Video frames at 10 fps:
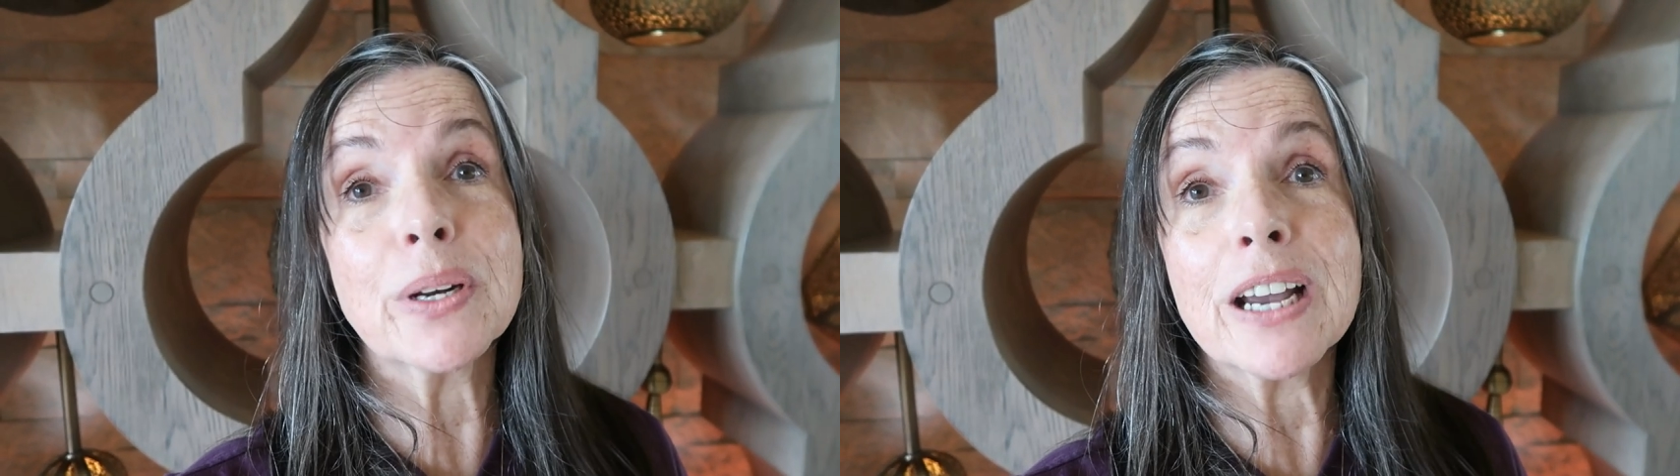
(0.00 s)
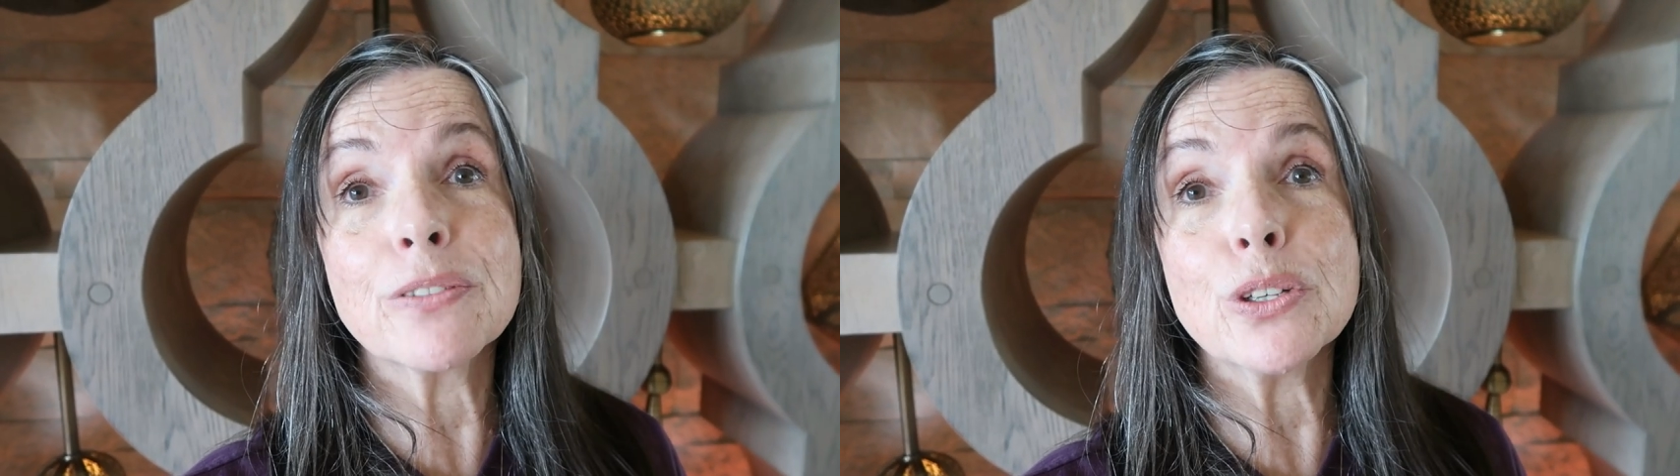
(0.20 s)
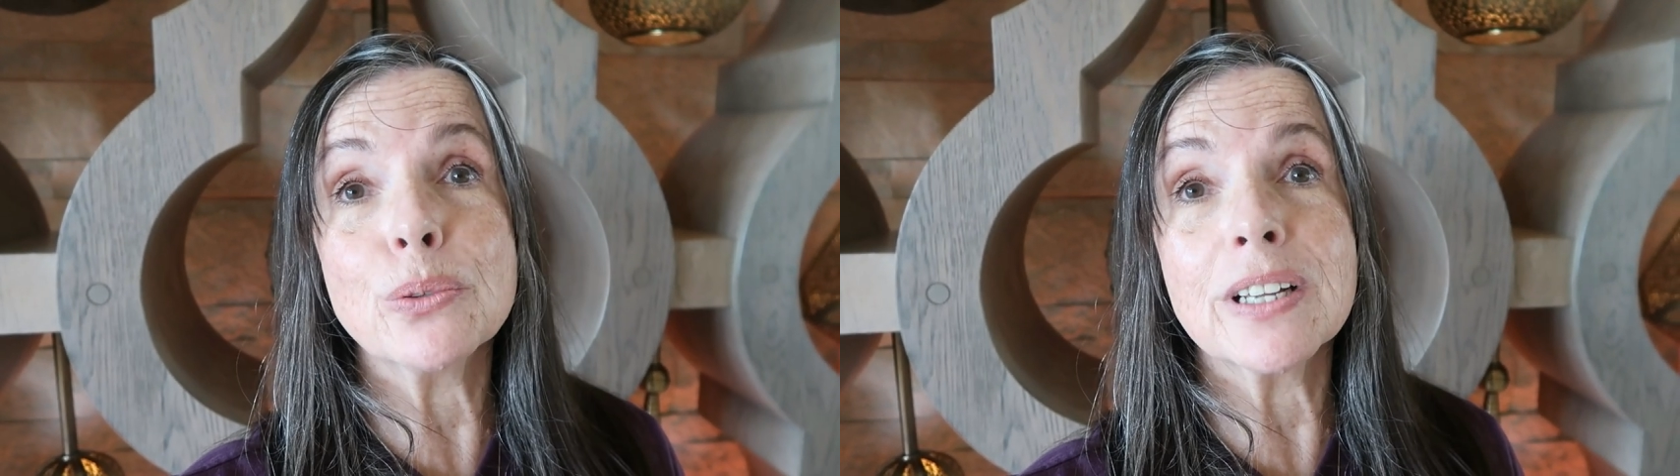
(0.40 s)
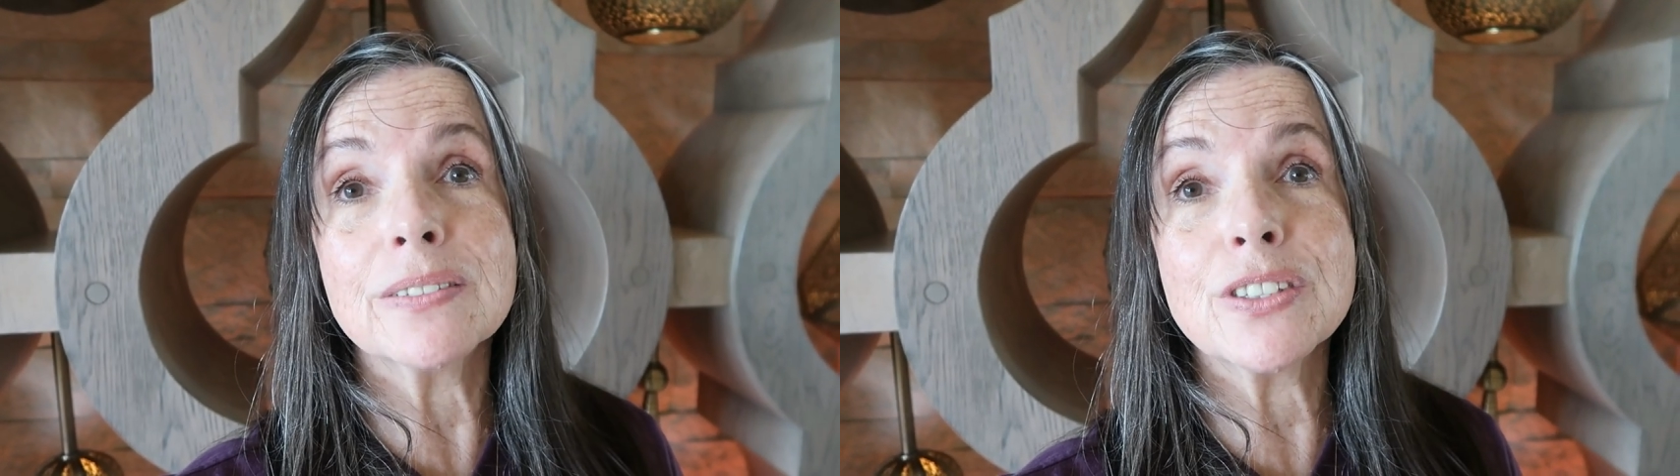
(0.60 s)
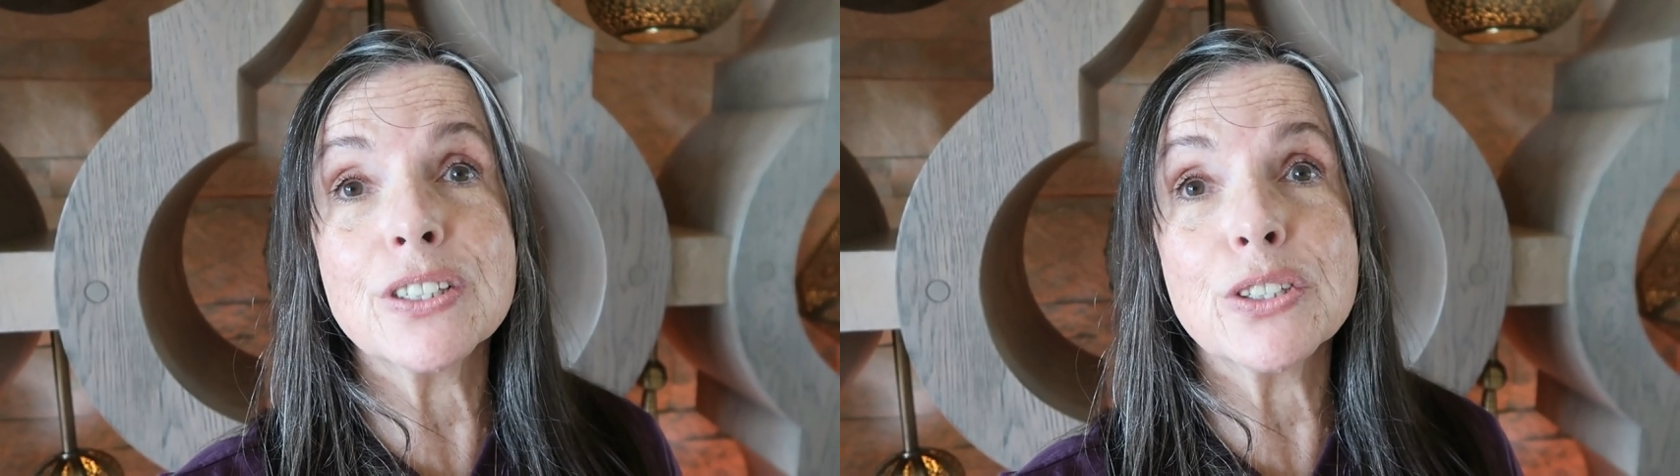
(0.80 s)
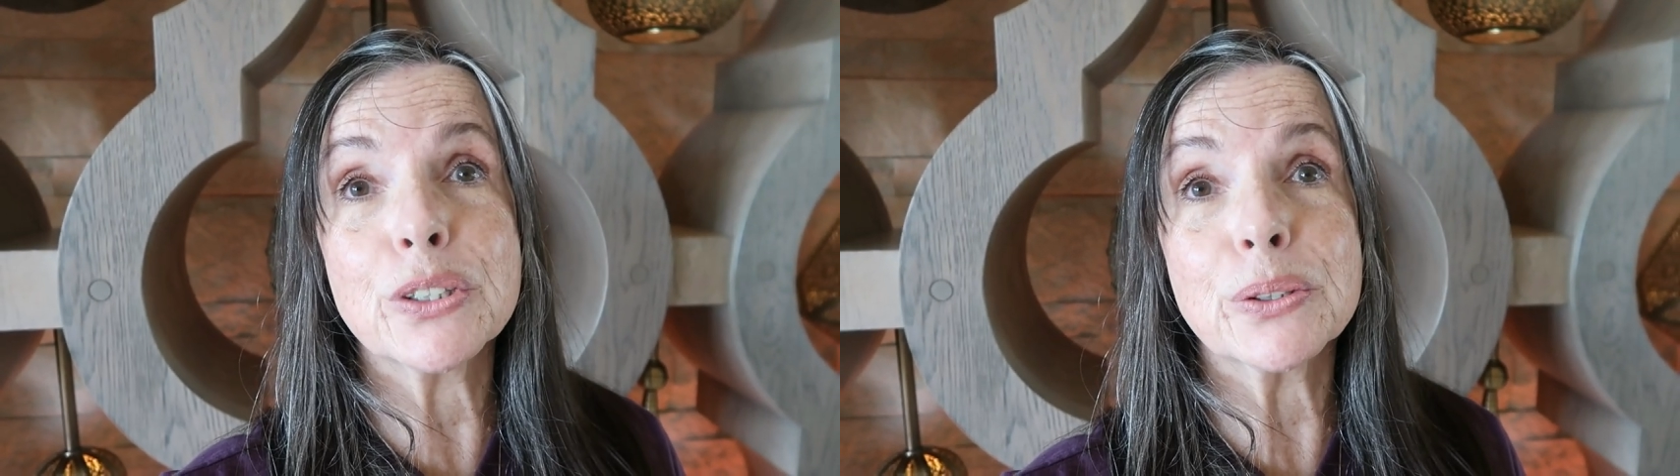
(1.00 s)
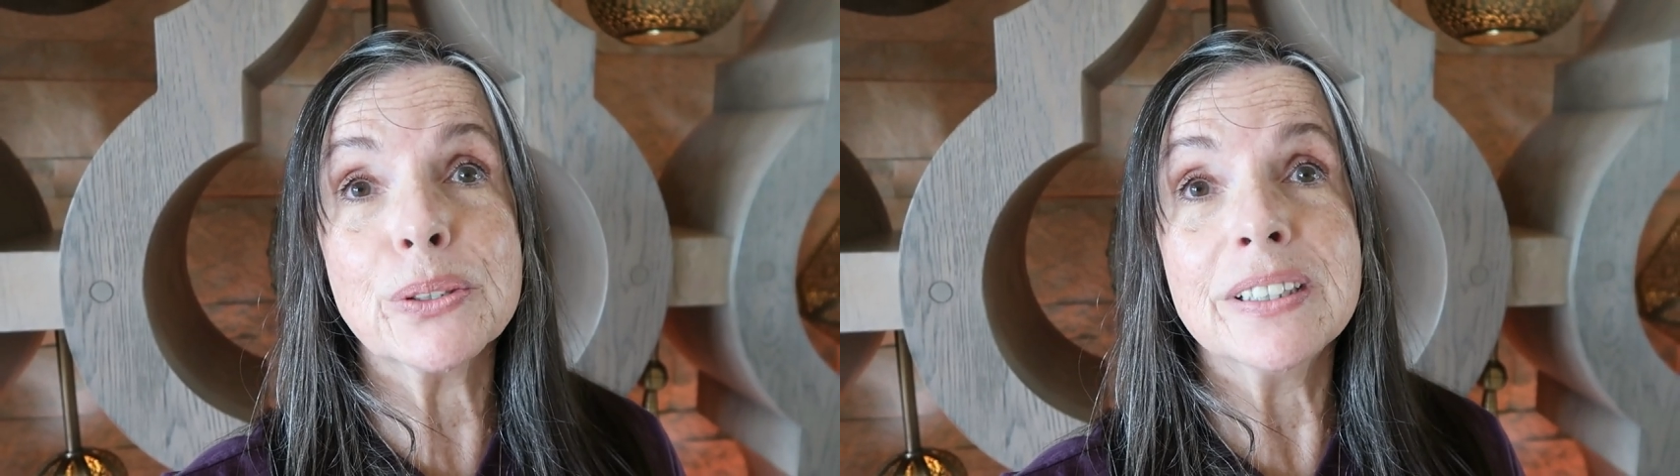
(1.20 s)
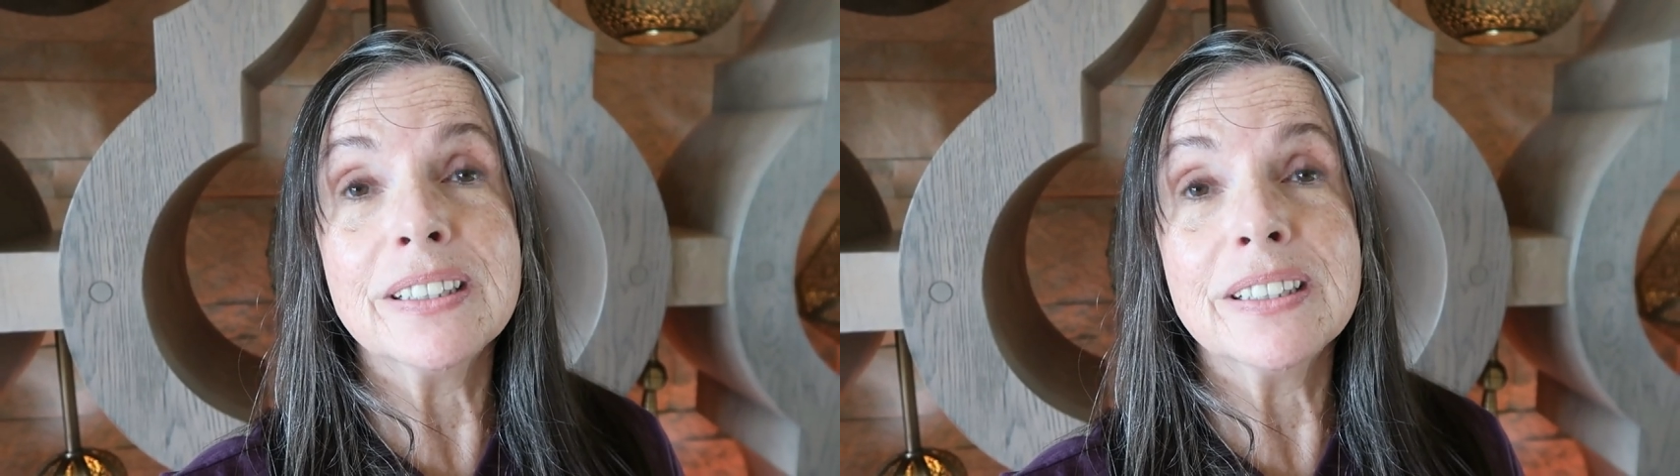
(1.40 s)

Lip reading: whatever you love to do.